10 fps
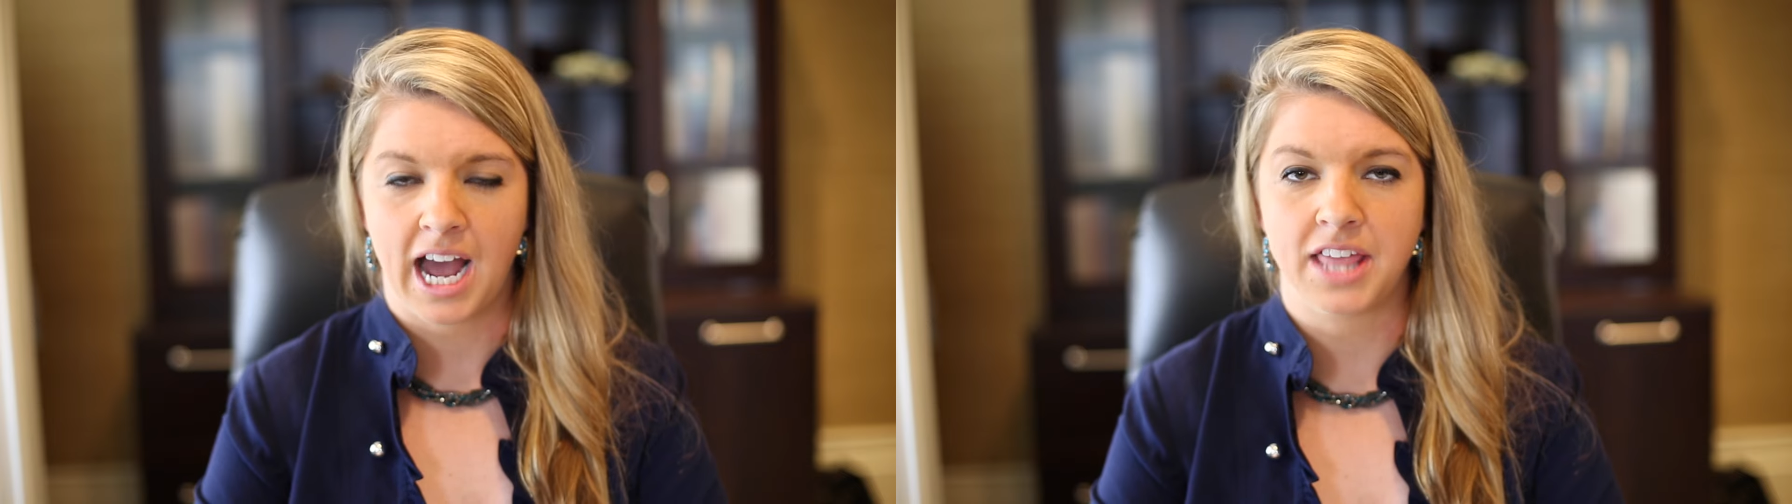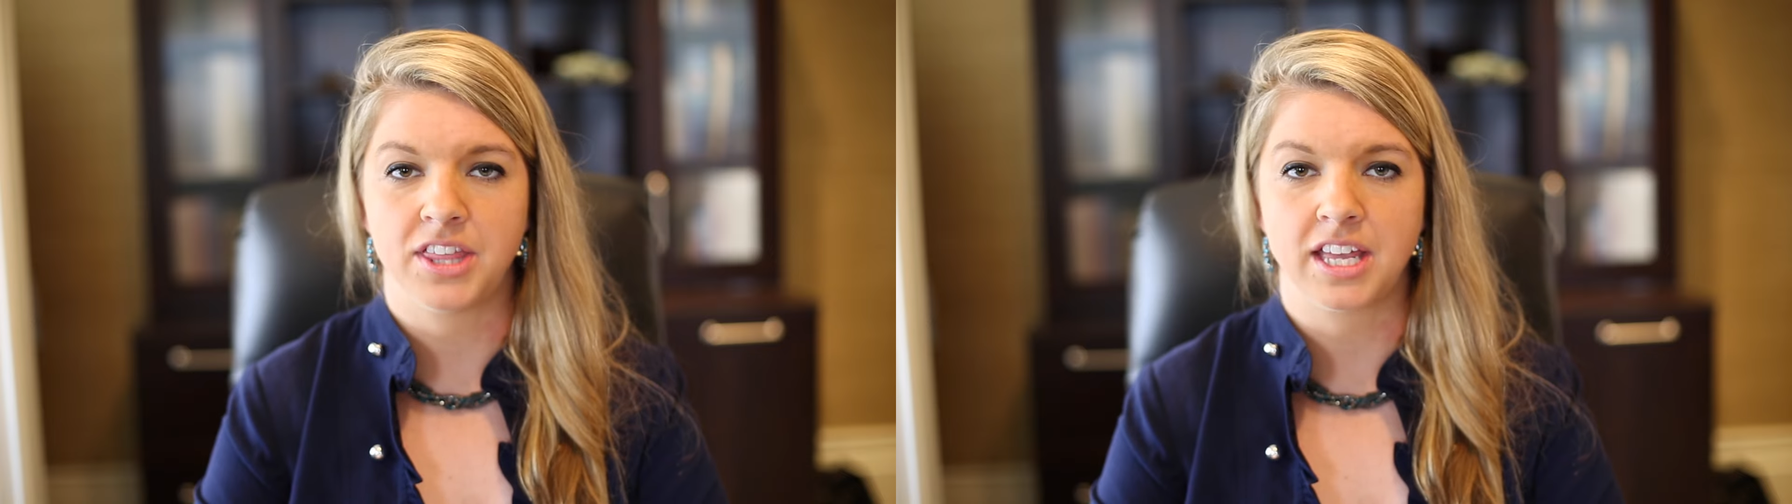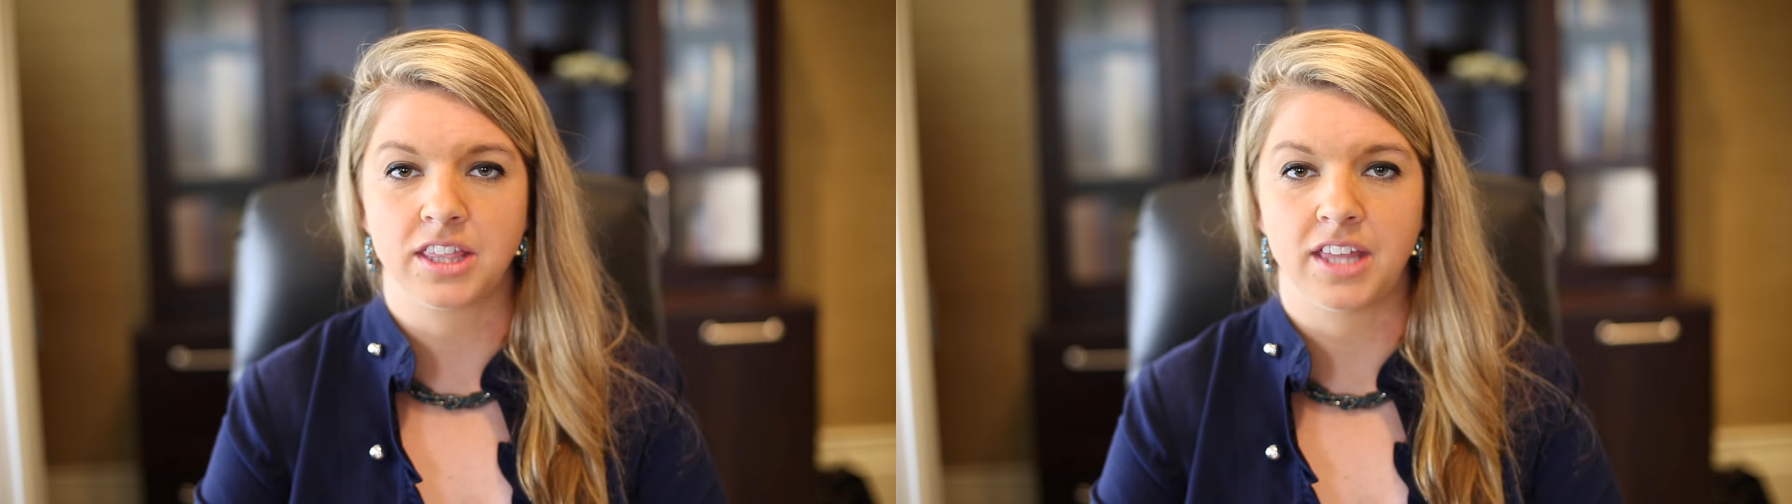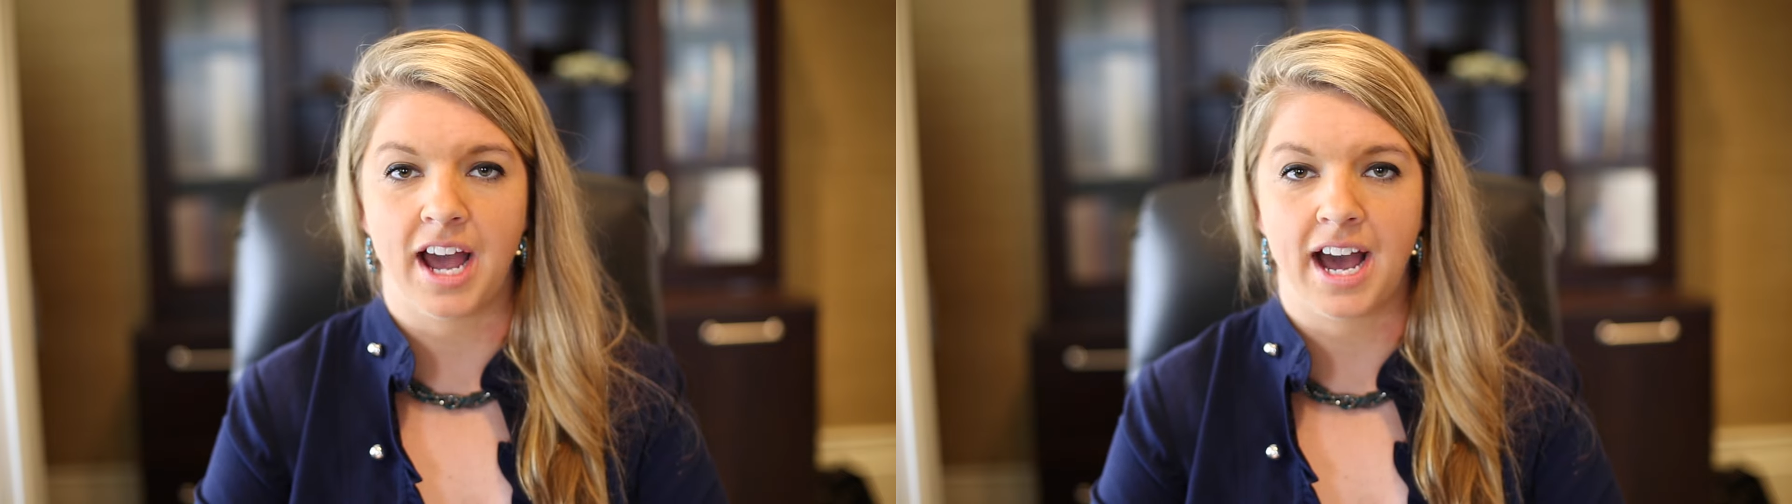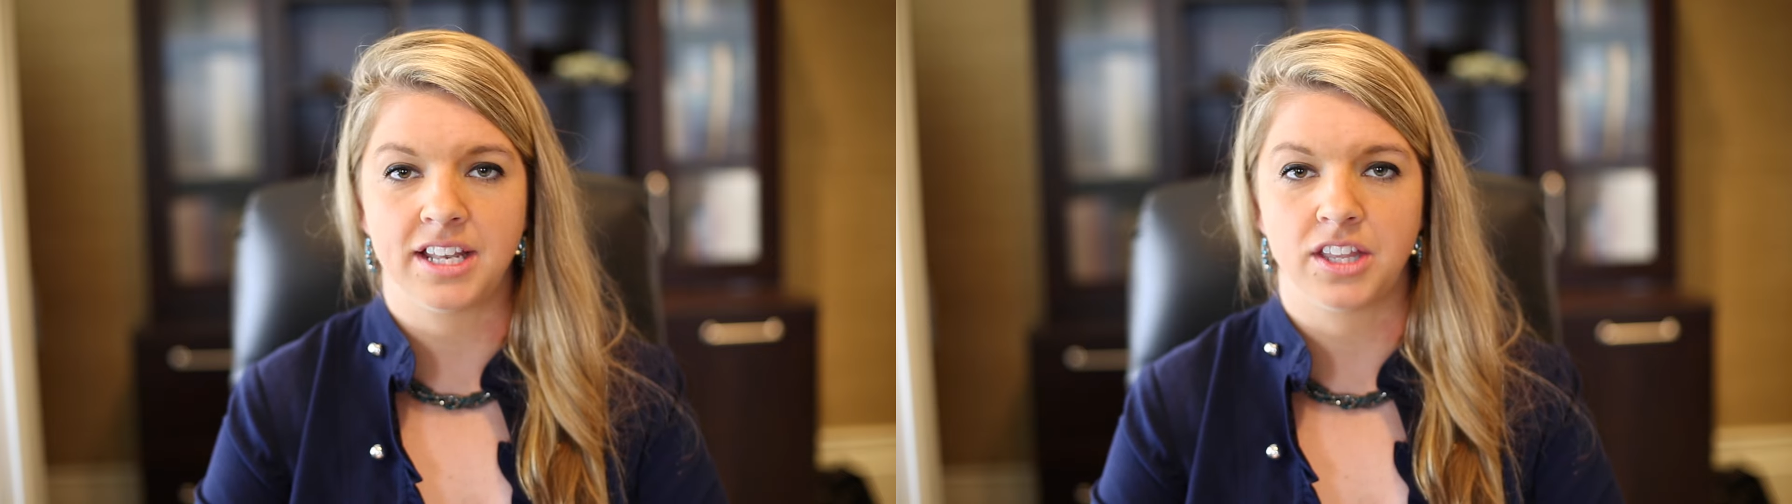I think
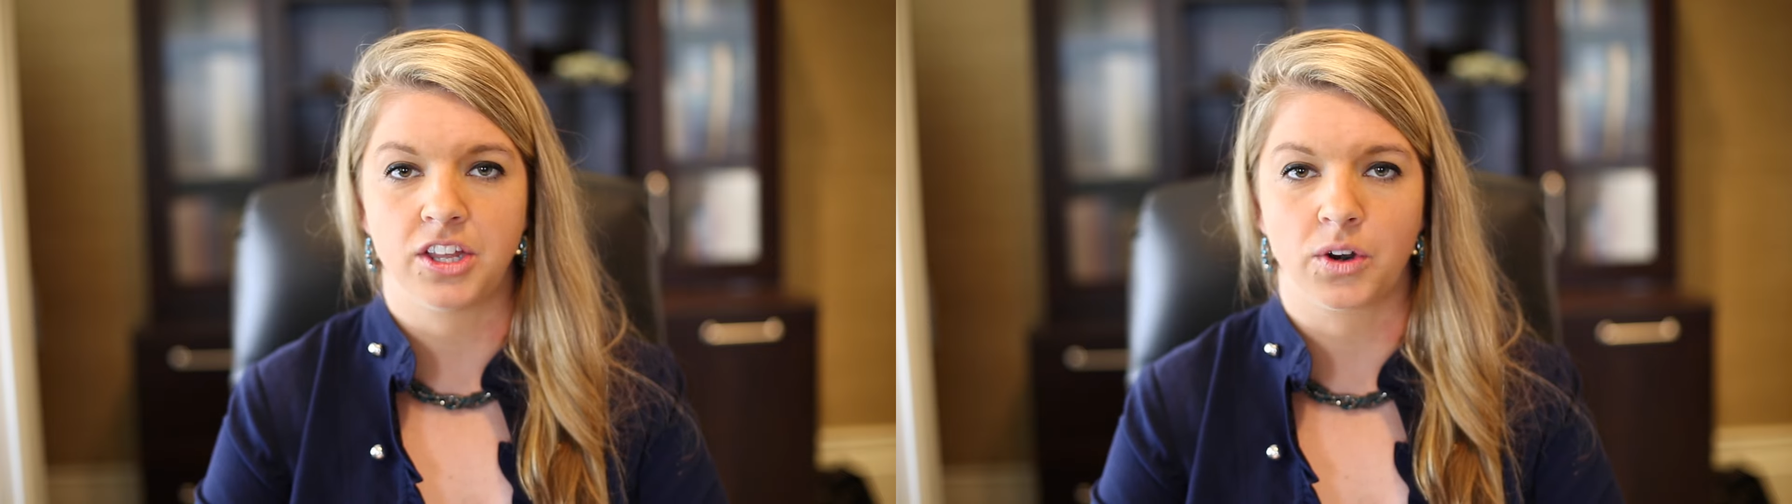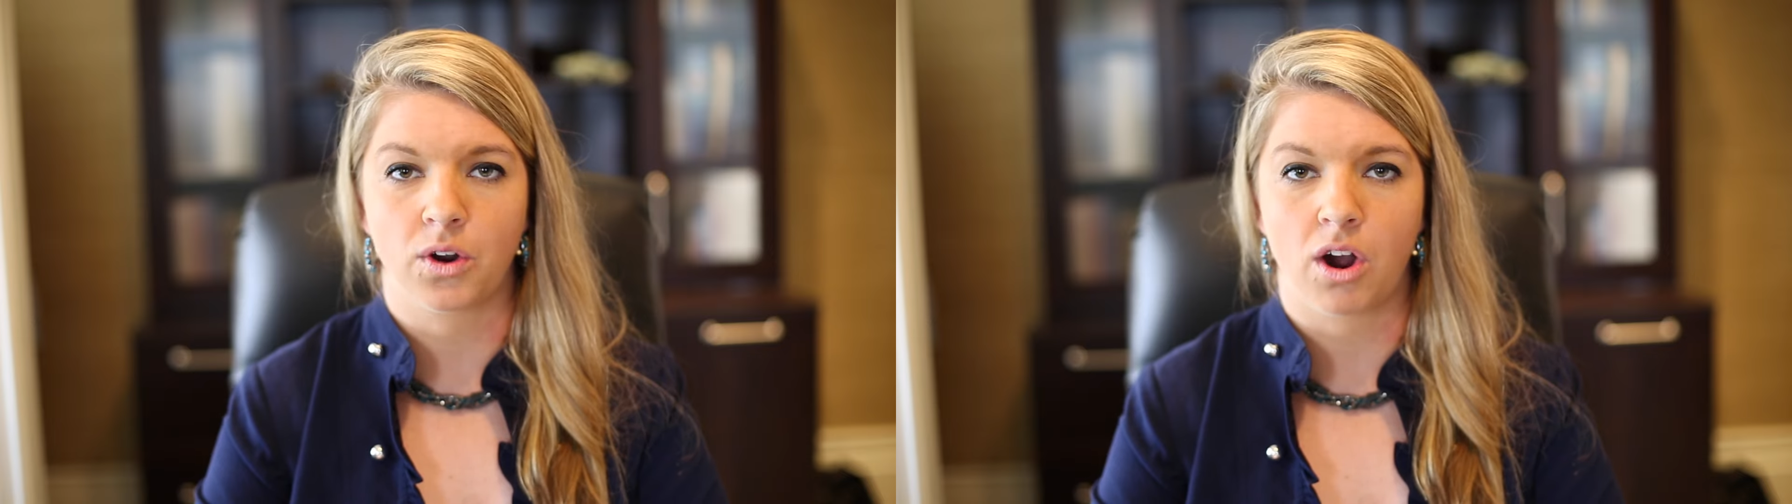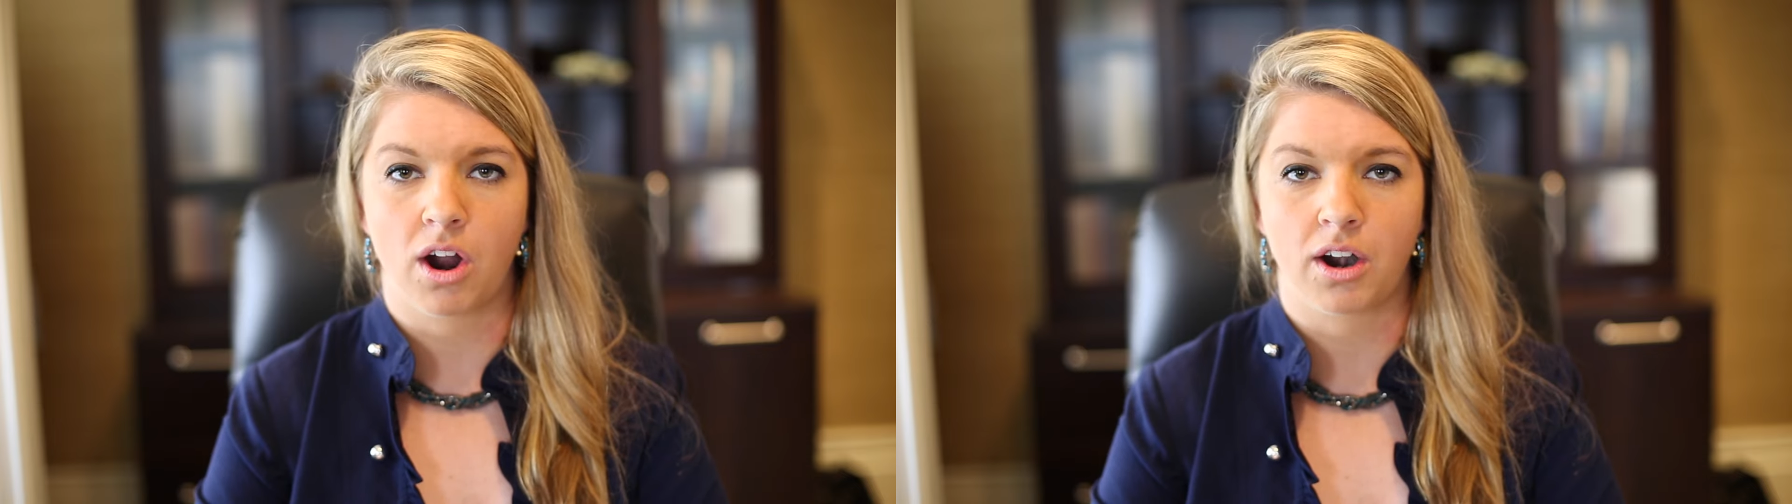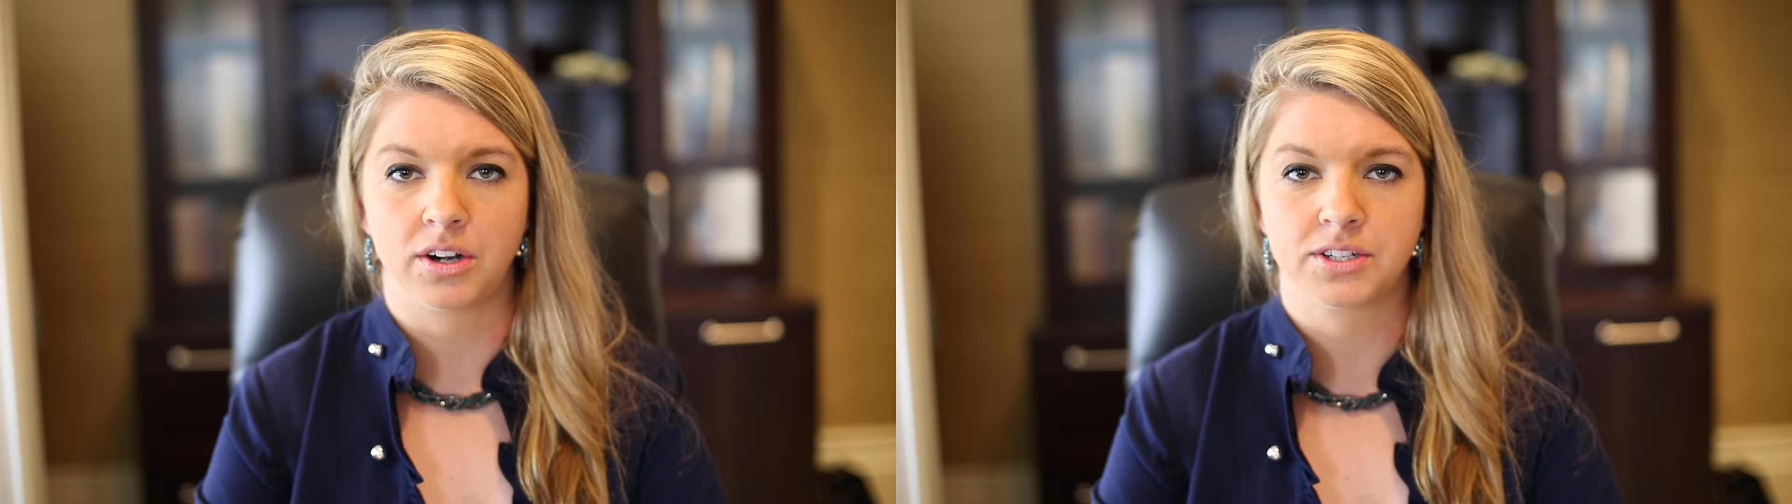that there are